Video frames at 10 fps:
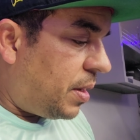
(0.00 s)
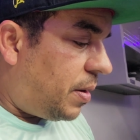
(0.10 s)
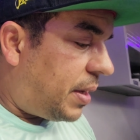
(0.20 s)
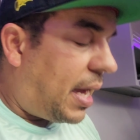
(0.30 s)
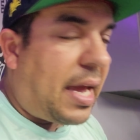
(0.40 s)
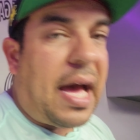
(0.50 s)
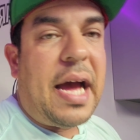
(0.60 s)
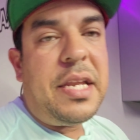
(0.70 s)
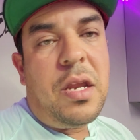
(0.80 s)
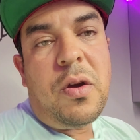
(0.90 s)
Okay,
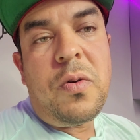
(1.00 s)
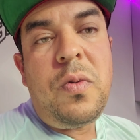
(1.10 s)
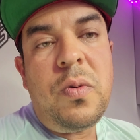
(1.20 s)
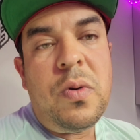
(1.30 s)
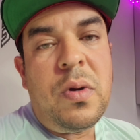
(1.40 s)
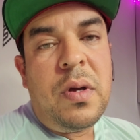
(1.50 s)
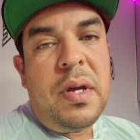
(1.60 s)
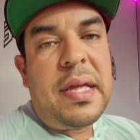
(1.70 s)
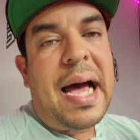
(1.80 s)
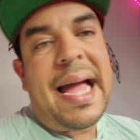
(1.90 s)
I knew
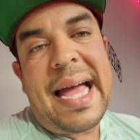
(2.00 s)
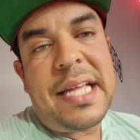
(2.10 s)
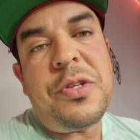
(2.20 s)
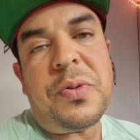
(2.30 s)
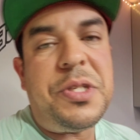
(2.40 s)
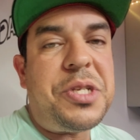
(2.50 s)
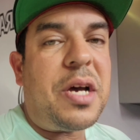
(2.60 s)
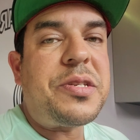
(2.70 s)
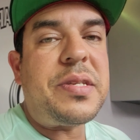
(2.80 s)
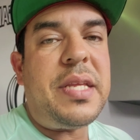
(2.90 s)
I had to
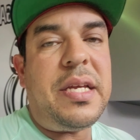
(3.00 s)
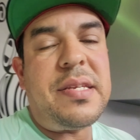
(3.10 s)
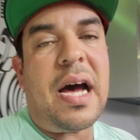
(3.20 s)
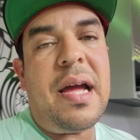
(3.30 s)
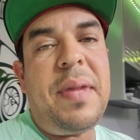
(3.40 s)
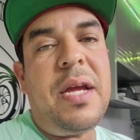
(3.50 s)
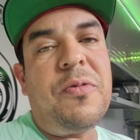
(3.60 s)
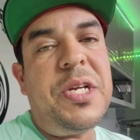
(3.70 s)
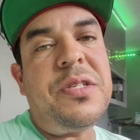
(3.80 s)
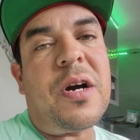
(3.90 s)
adjust the timing,
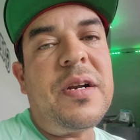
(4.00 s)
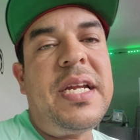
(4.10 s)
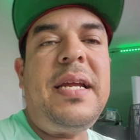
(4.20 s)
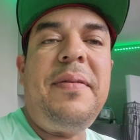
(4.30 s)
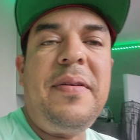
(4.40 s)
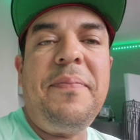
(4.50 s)
retarded it